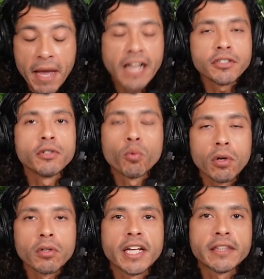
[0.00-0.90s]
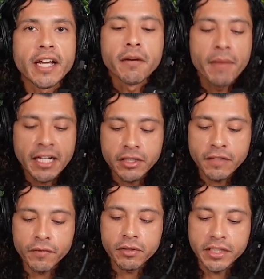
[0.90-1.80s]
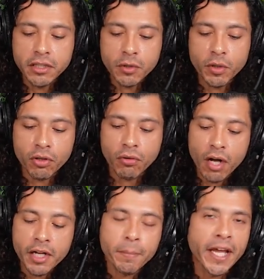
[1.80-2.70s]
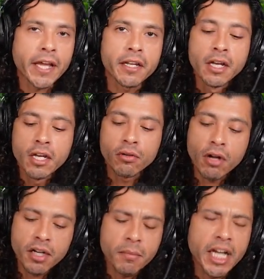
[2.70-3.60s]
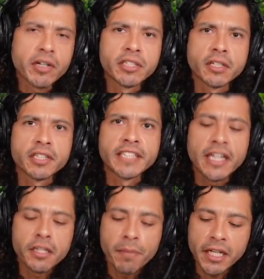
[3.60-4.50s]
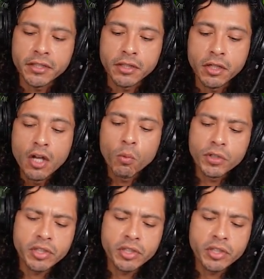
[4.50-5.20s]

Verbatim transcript: Imagine a world like that. Imagine if you're dealing with chronic pain, chronic migraines on a daily basis.